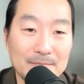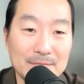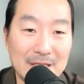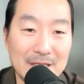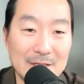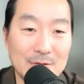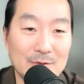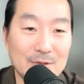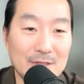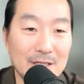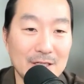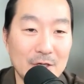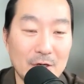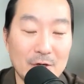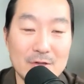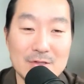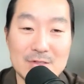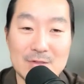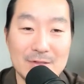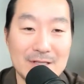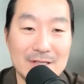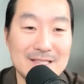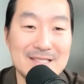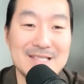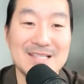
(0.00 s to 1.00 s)
that you can earn?
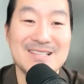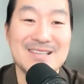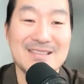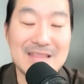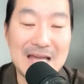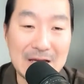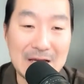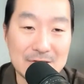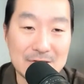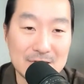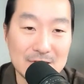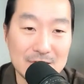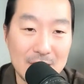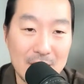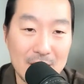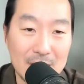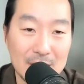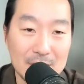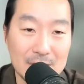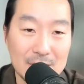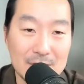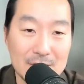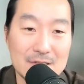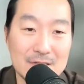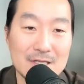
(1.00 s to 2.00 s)
So let's say it's
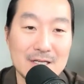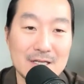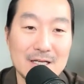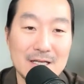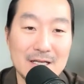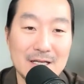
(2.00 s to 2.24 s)
$1,000.